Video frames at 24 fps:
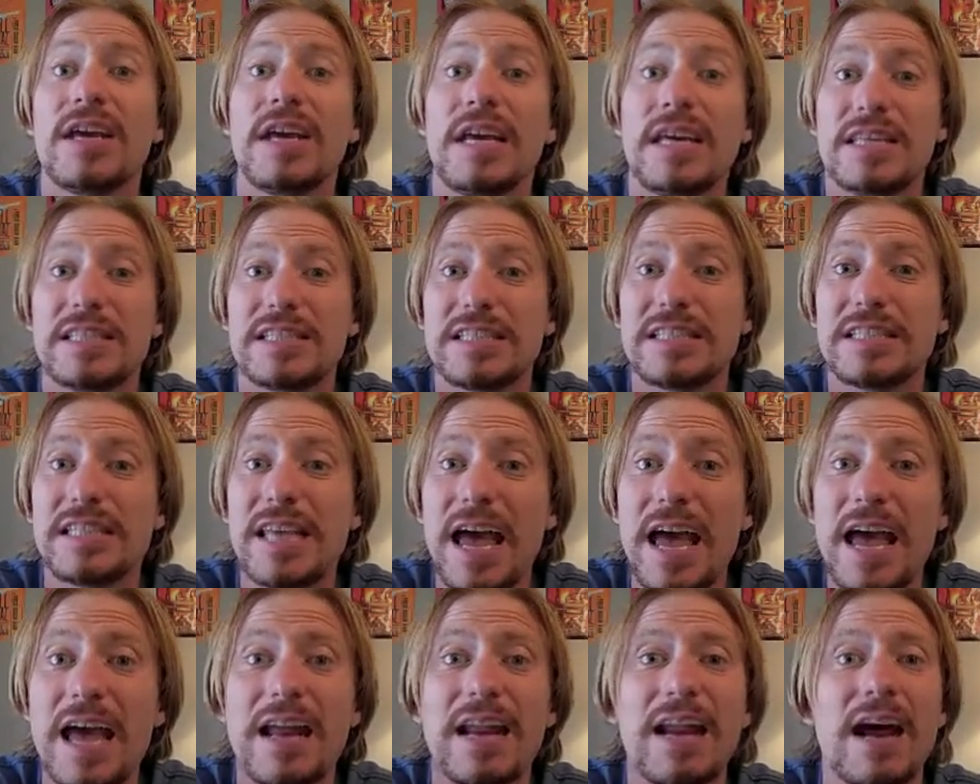
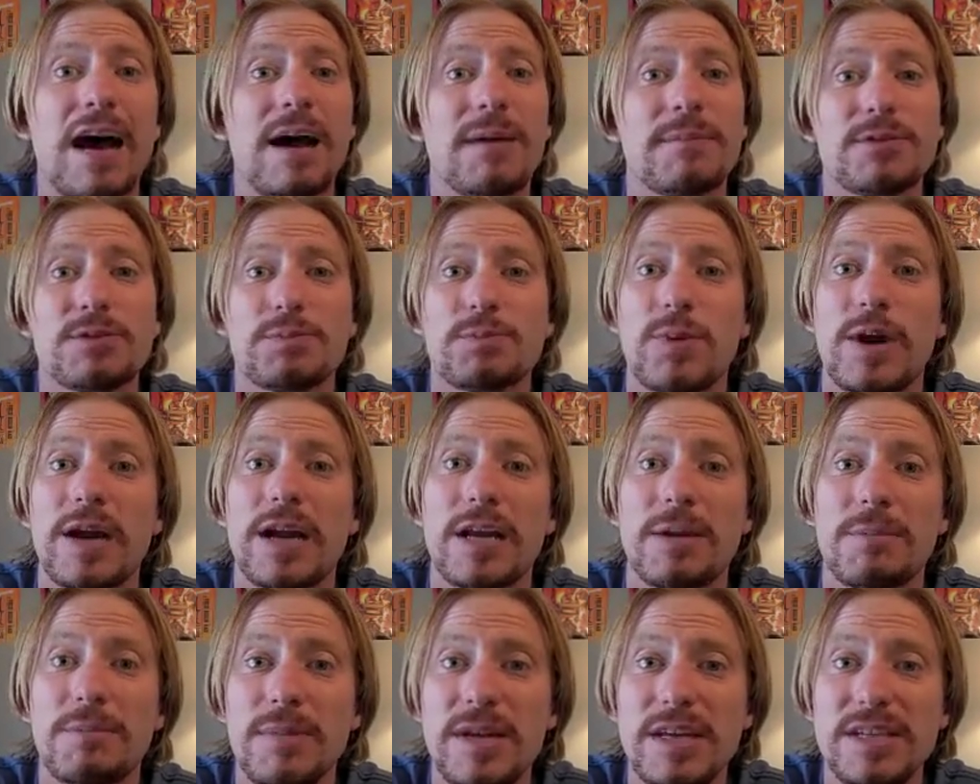Instead, I'm
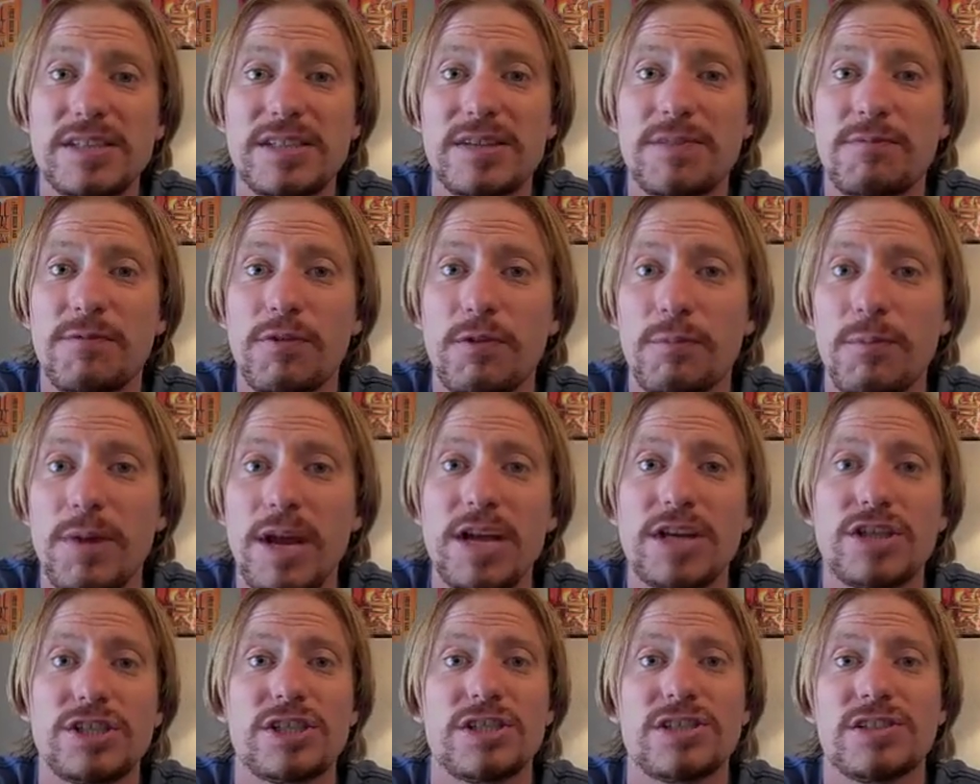spreading
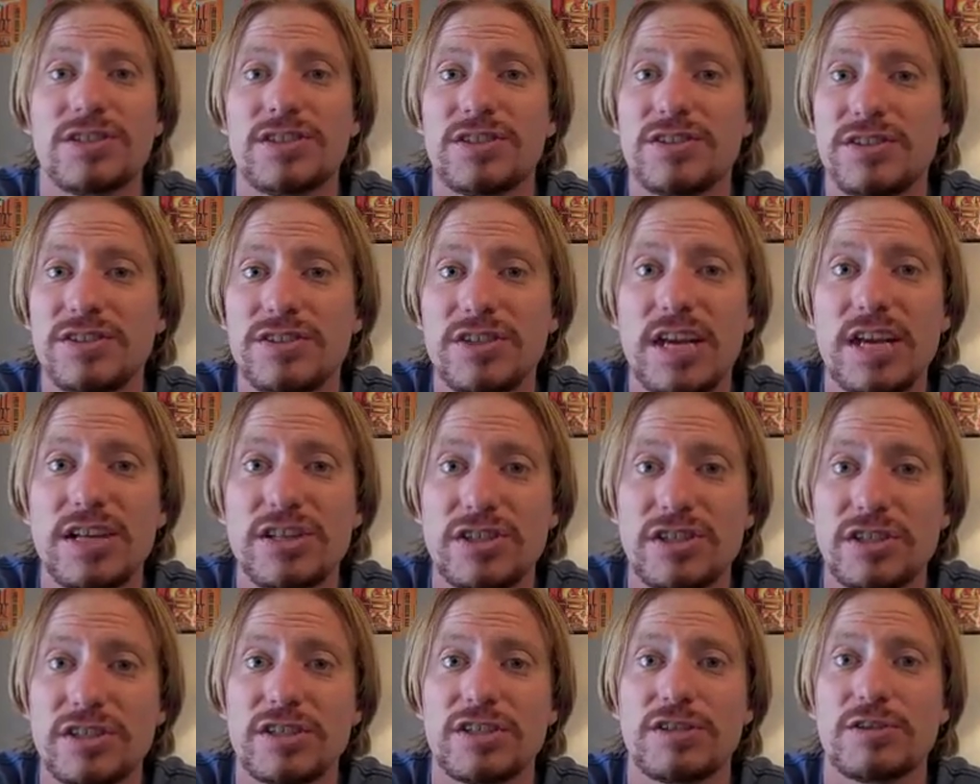misinformation,
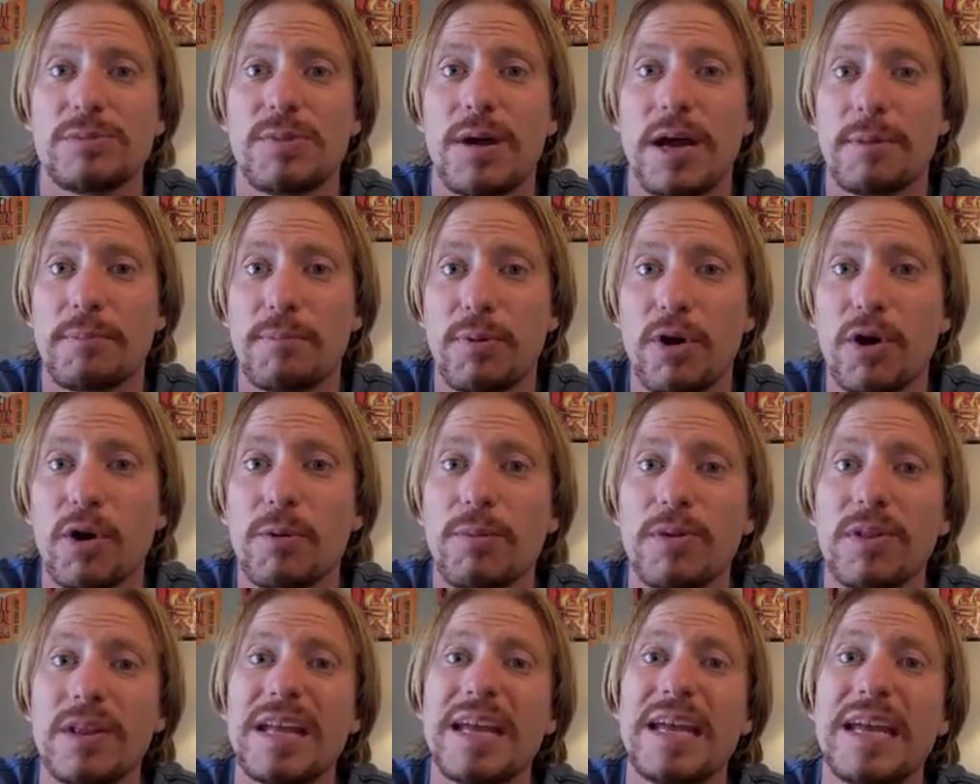sensationalism,
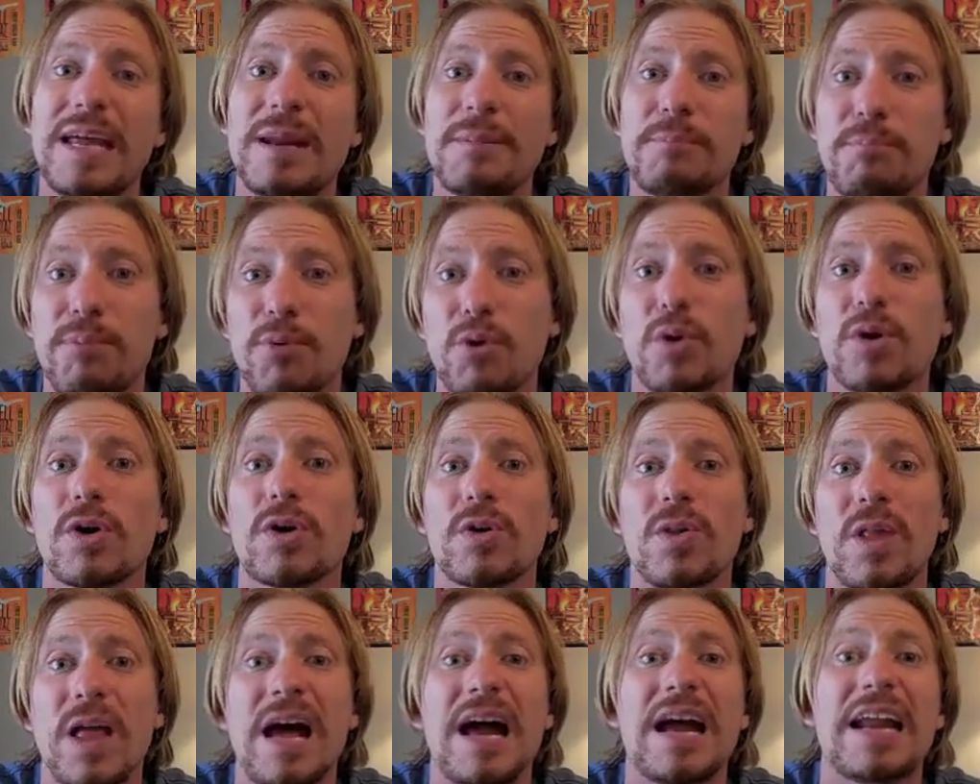hyperbole, and
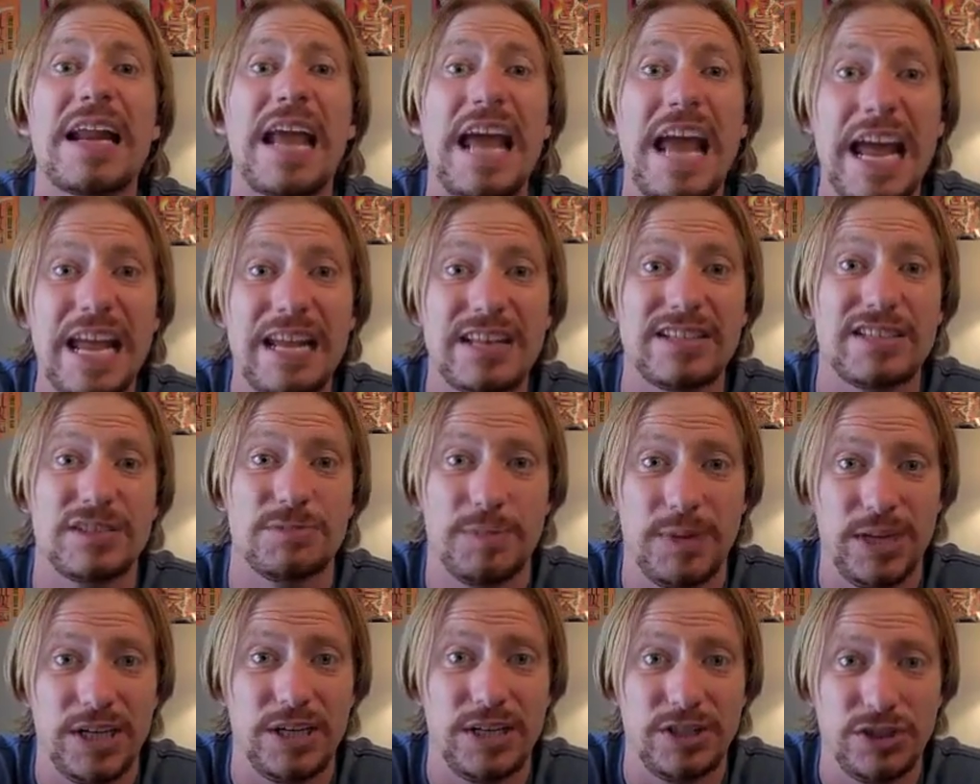borderline hate
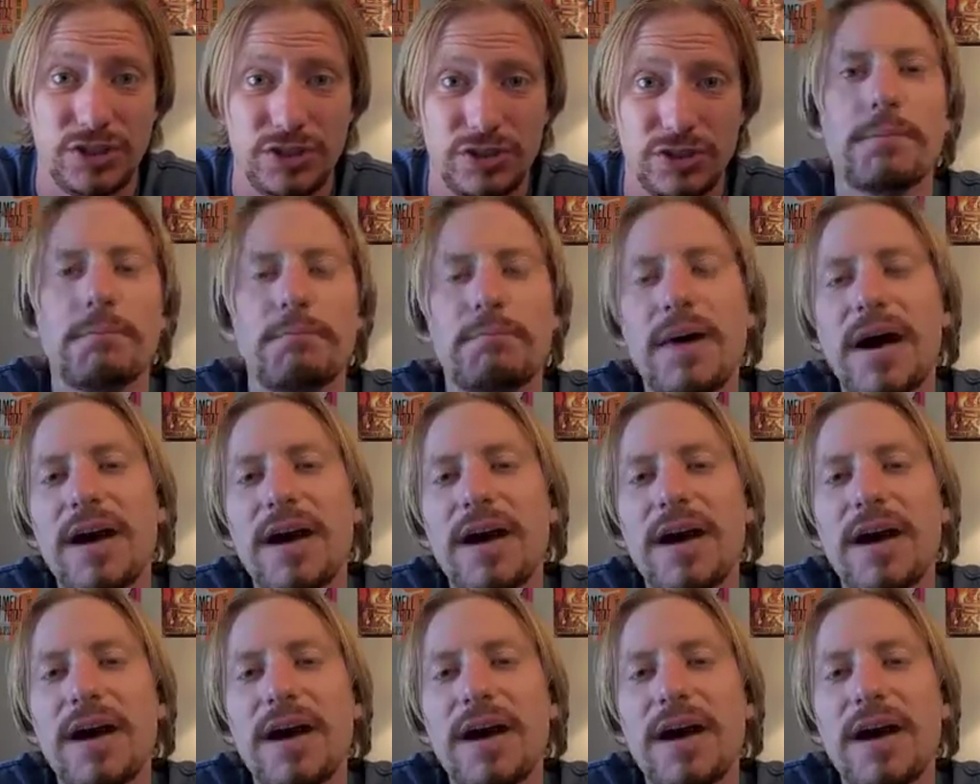speech.